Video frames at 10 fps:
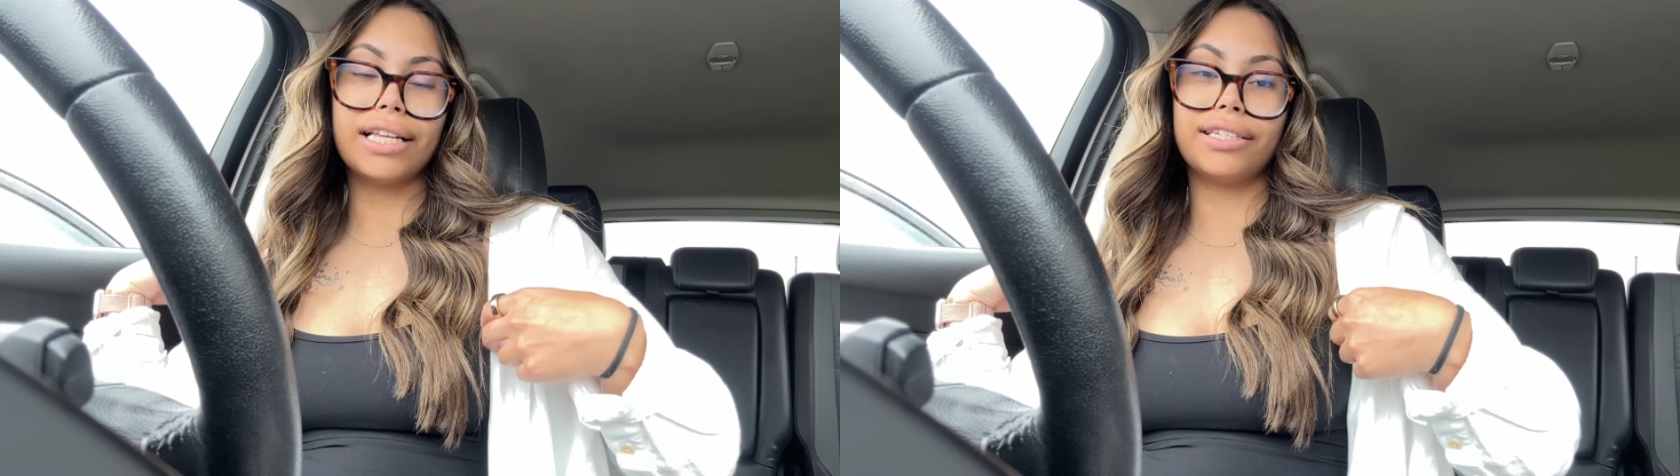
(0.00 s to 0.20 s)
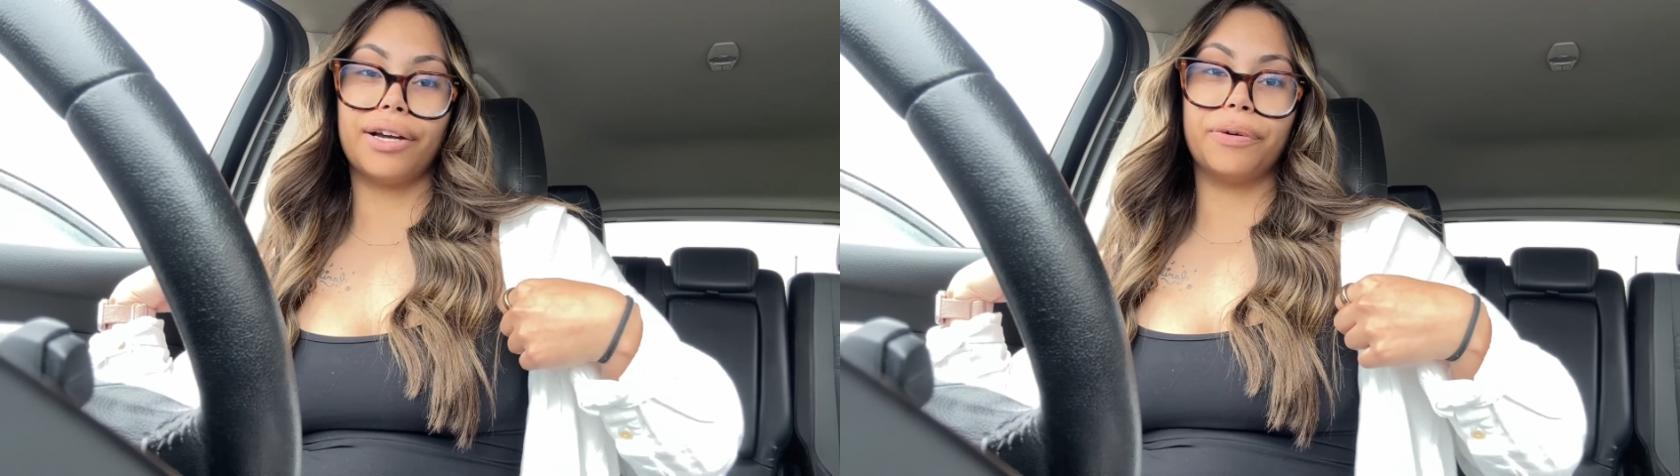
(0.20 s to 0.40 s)

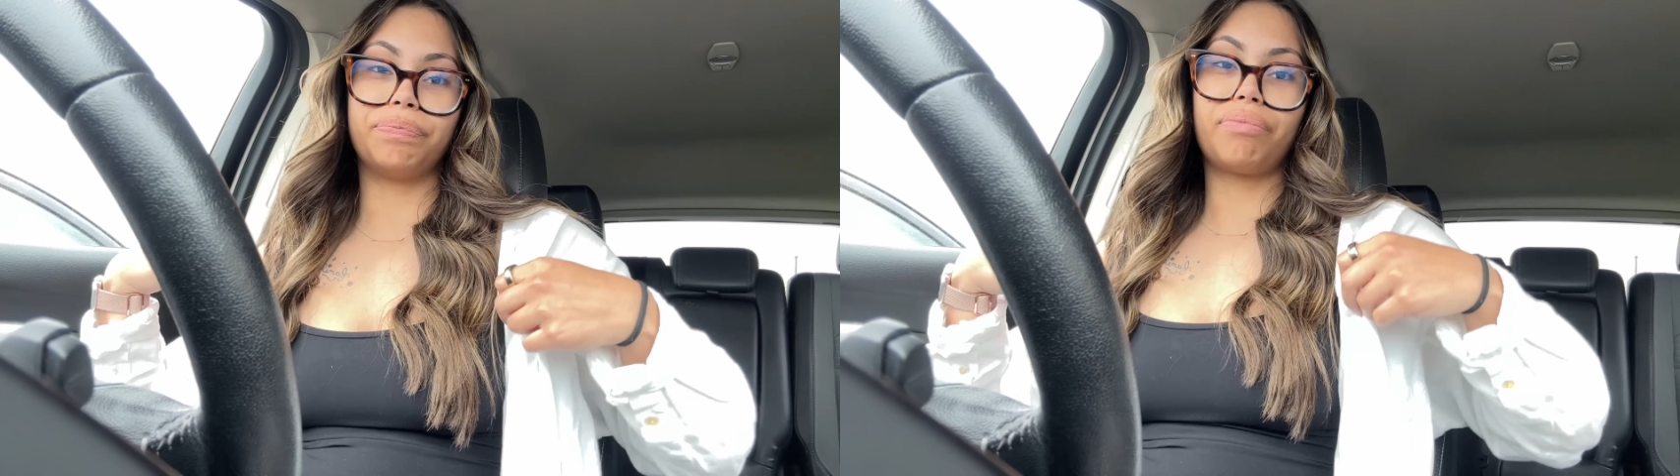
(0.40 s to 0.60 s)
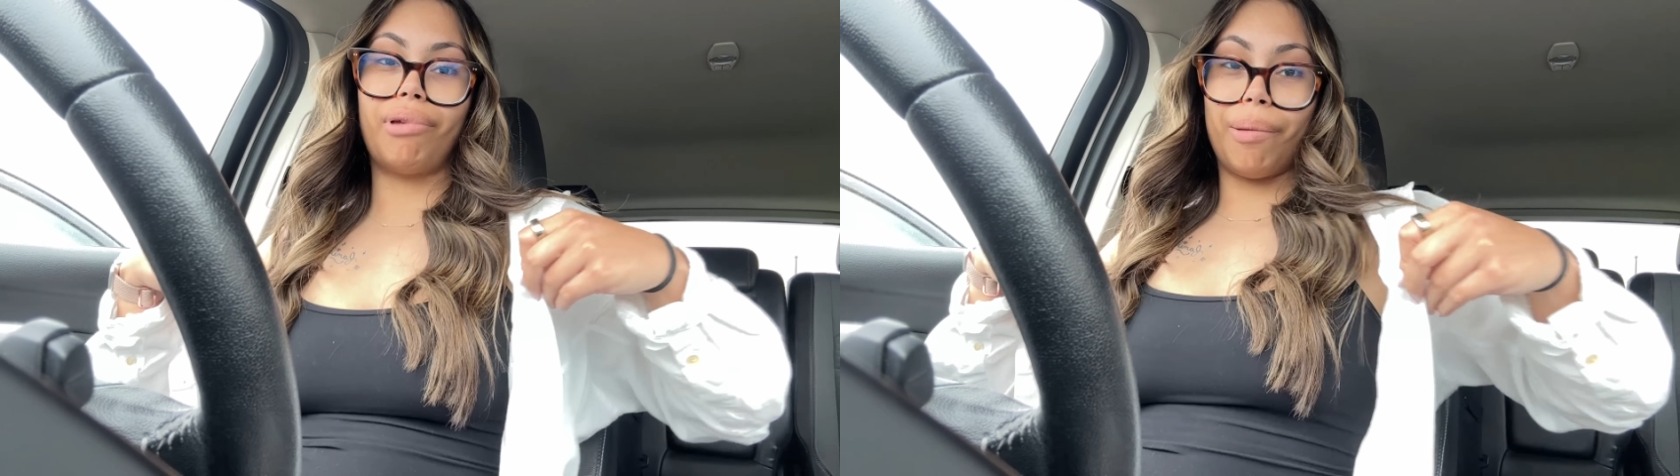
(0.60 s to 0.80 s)
so
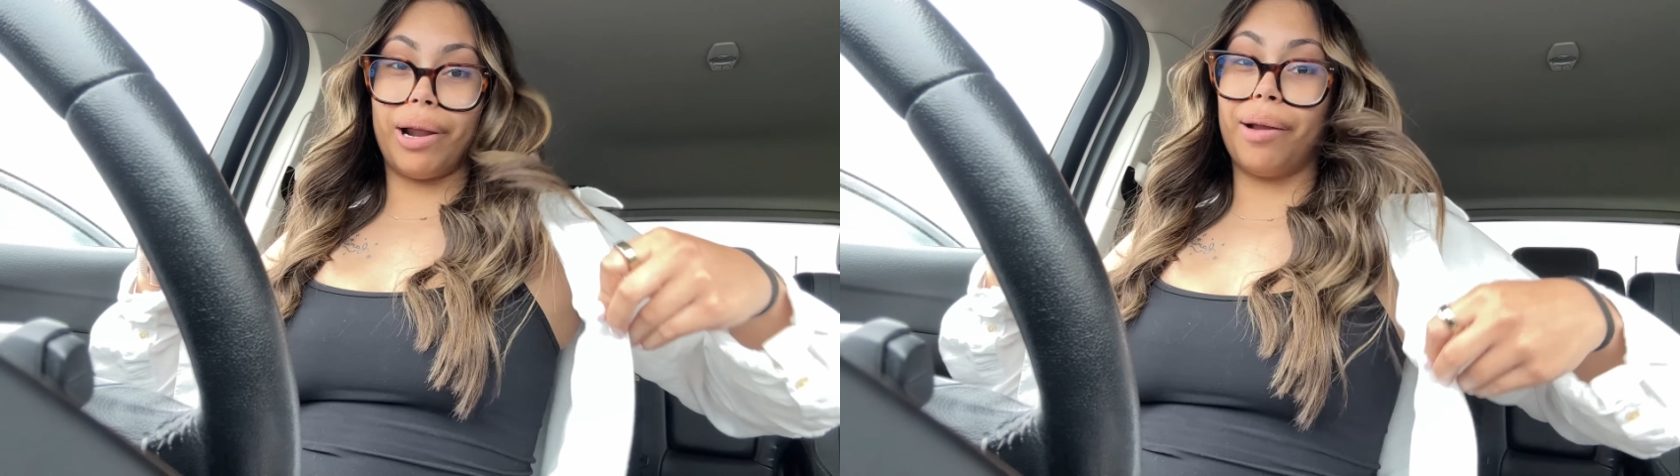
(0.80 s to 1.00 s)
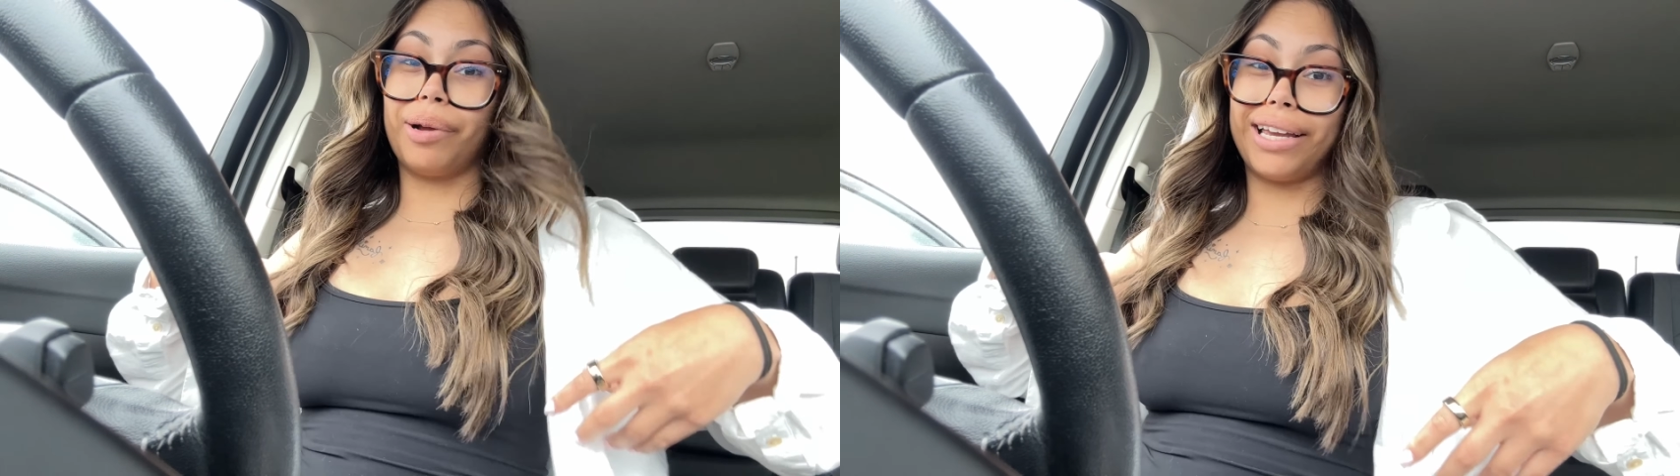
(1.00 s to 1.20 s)
paint by
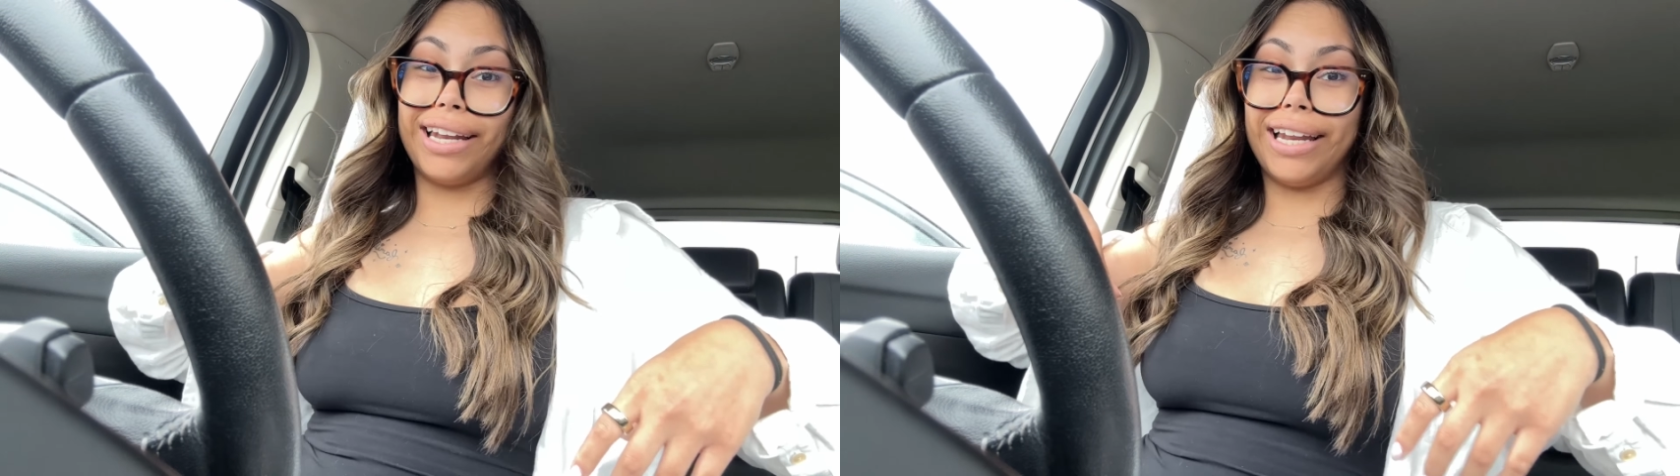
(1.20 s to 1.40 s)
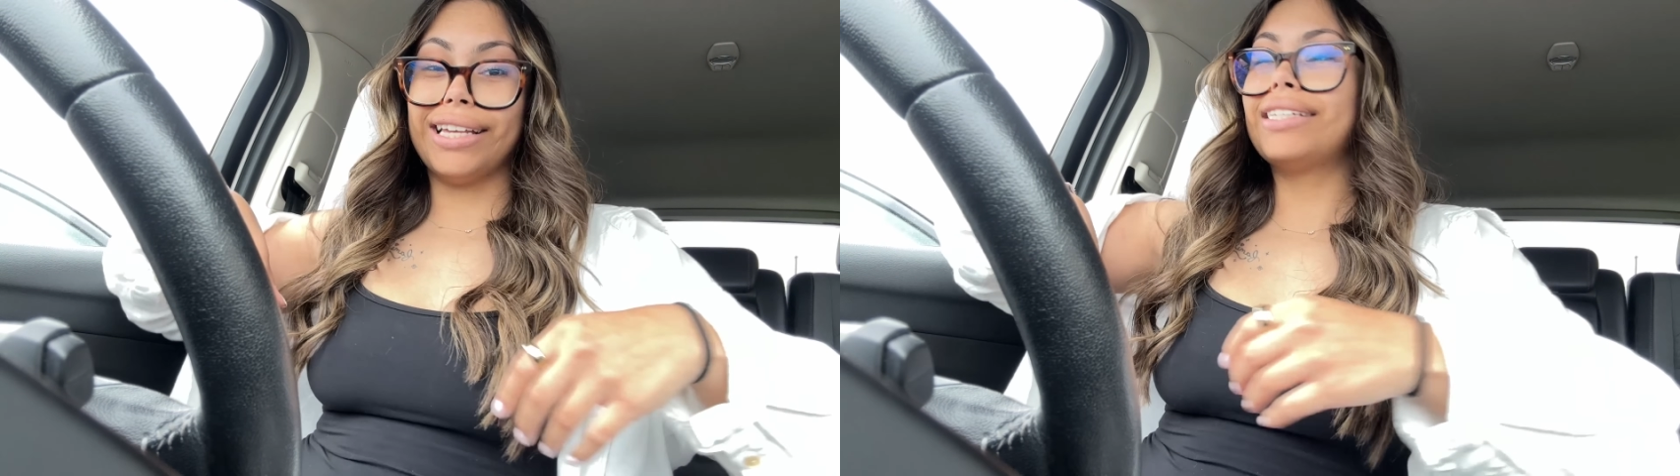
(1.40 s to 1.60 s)
number kit
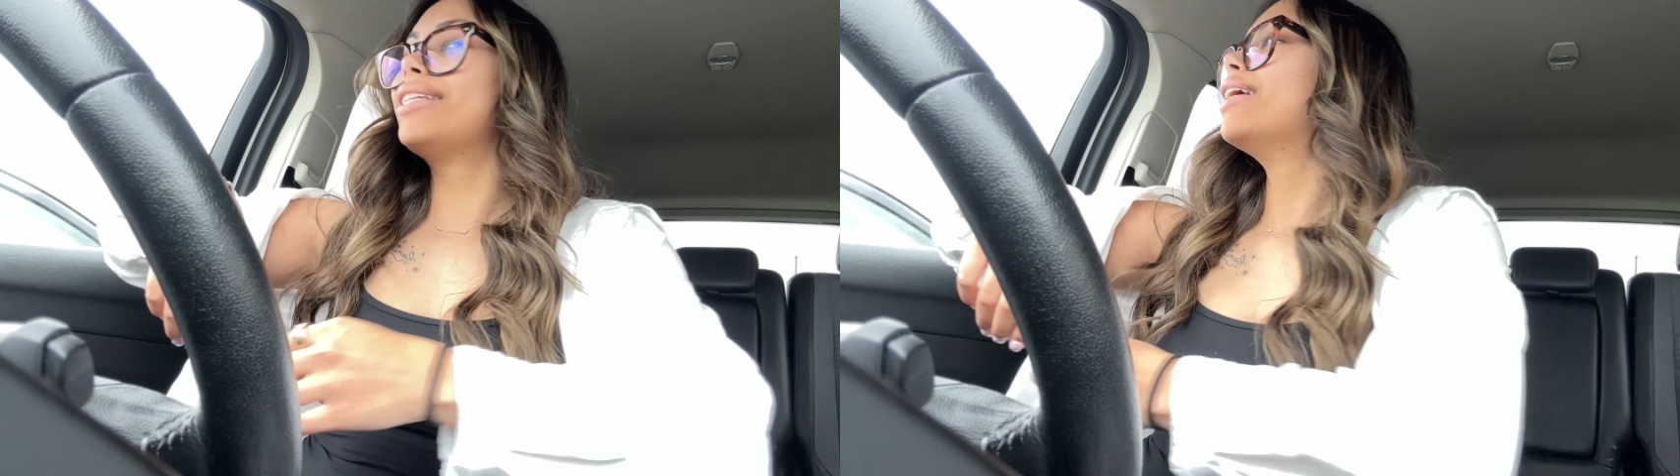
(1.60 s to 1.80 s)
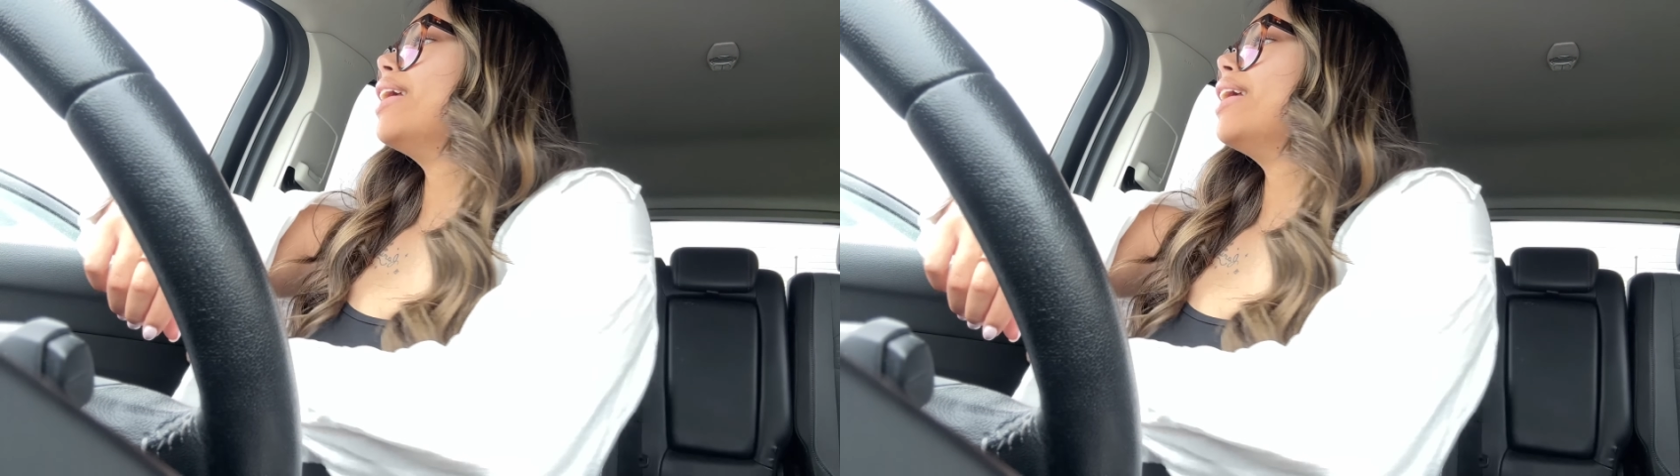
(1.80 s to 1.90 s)
it is.